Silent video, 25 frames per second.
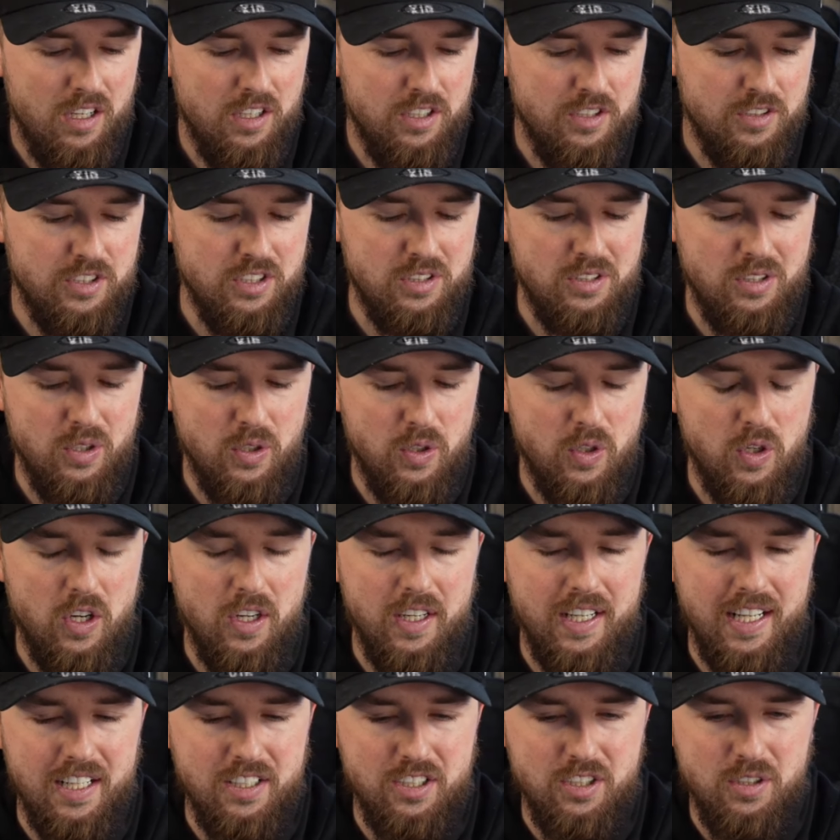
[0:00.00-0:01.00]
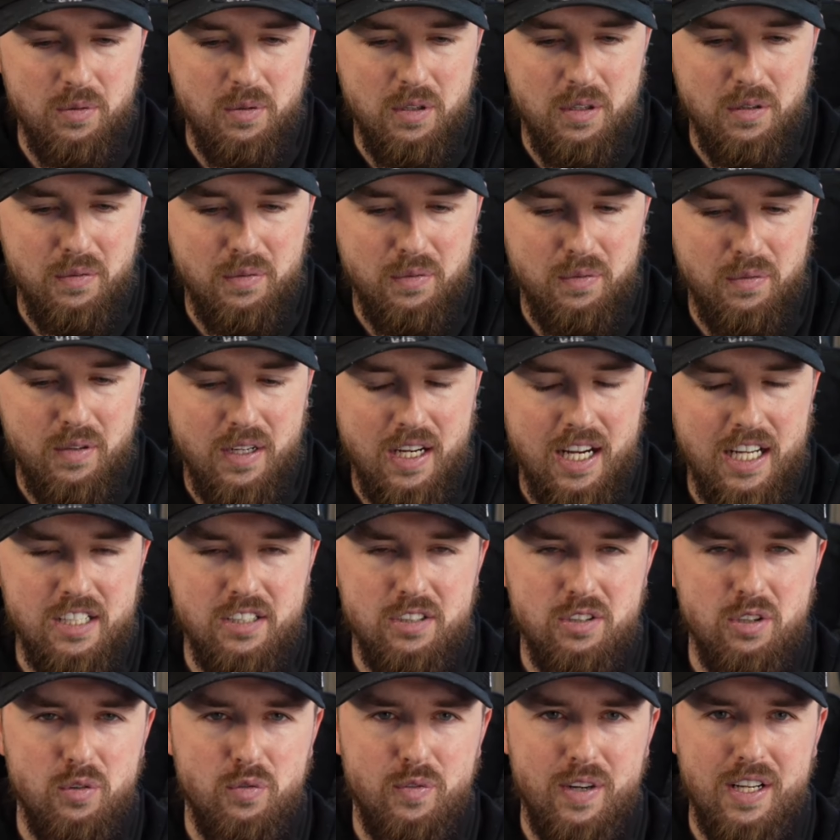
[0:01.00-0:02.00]
you just took Garnacho off and
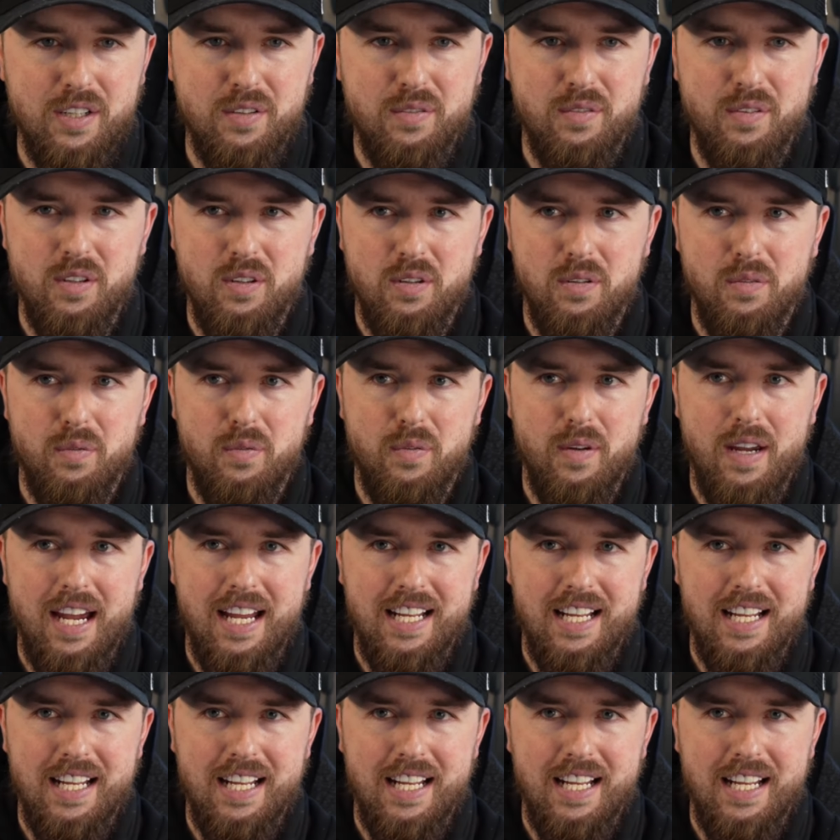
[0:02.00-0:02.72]
you took Rashford off.